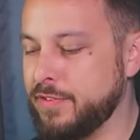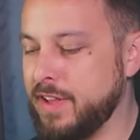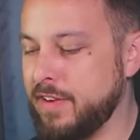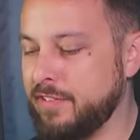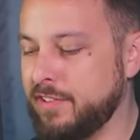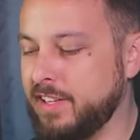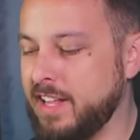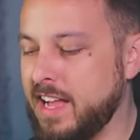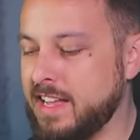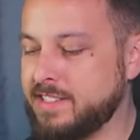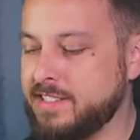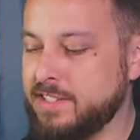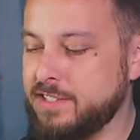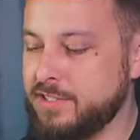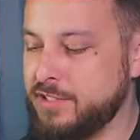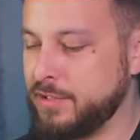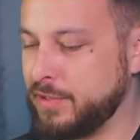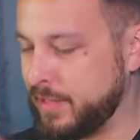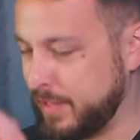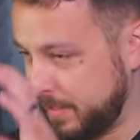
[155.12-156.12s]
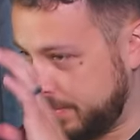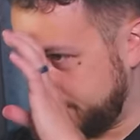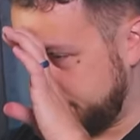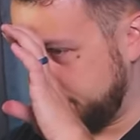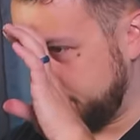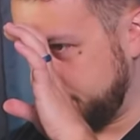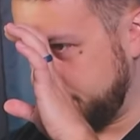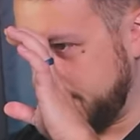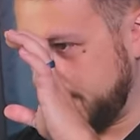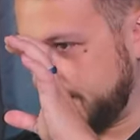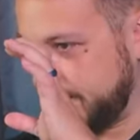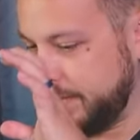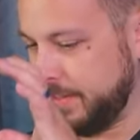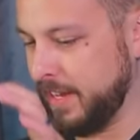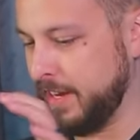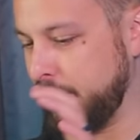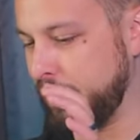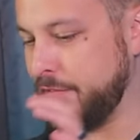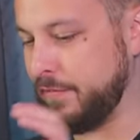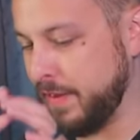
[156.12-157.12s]
if you have glasses, you can make the
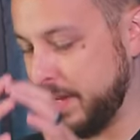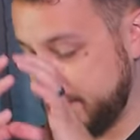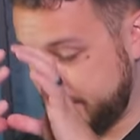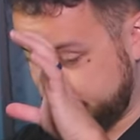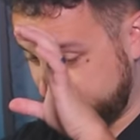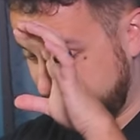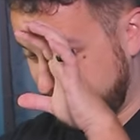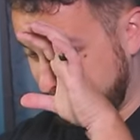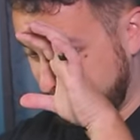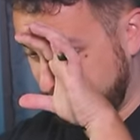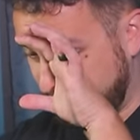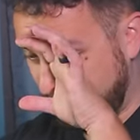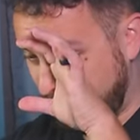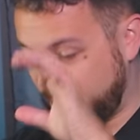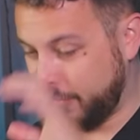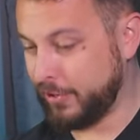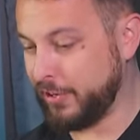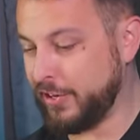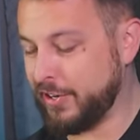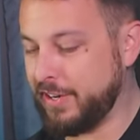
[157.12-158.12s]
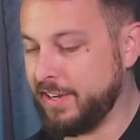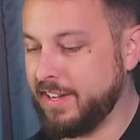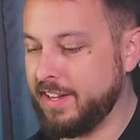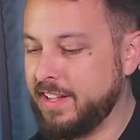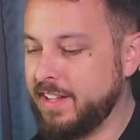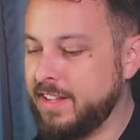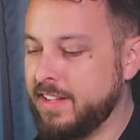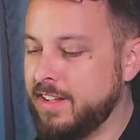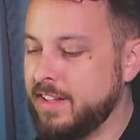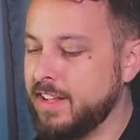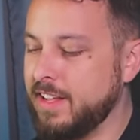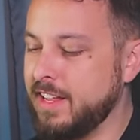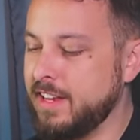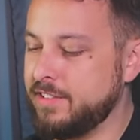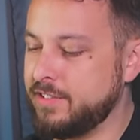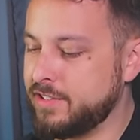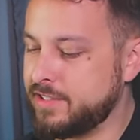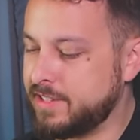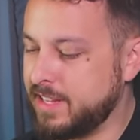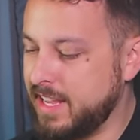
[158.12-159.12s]
interface longer.
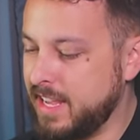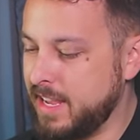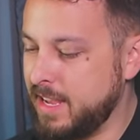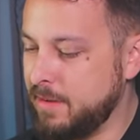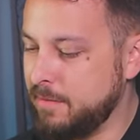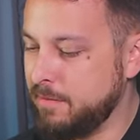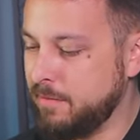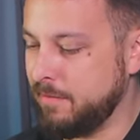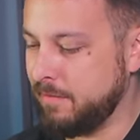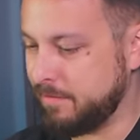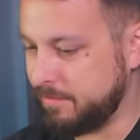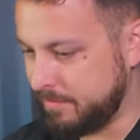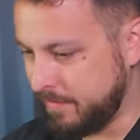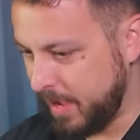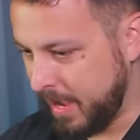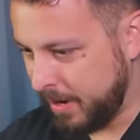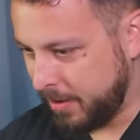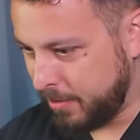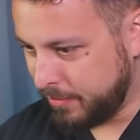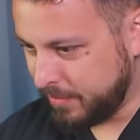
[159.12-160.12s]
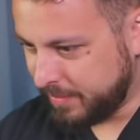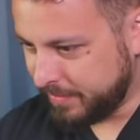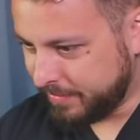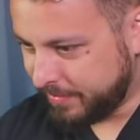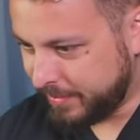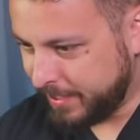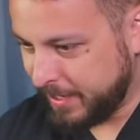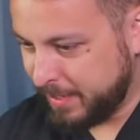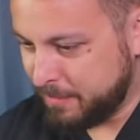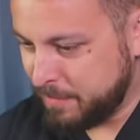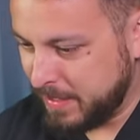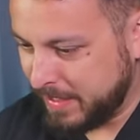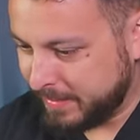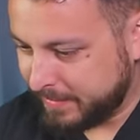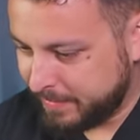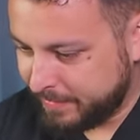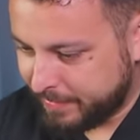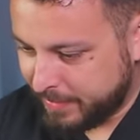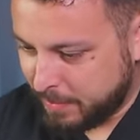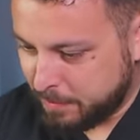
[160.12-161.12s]
It just came out instead of being at
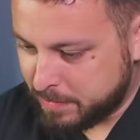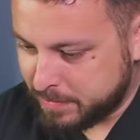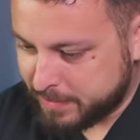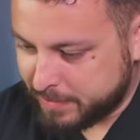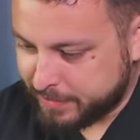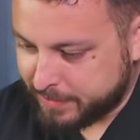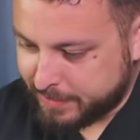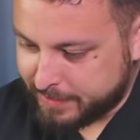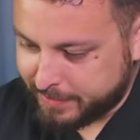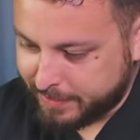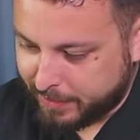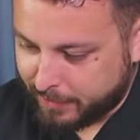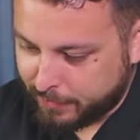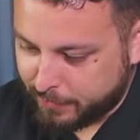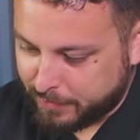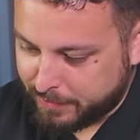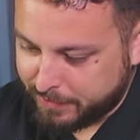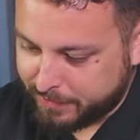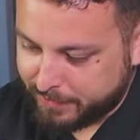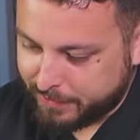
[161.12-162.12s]
the same position as the other one.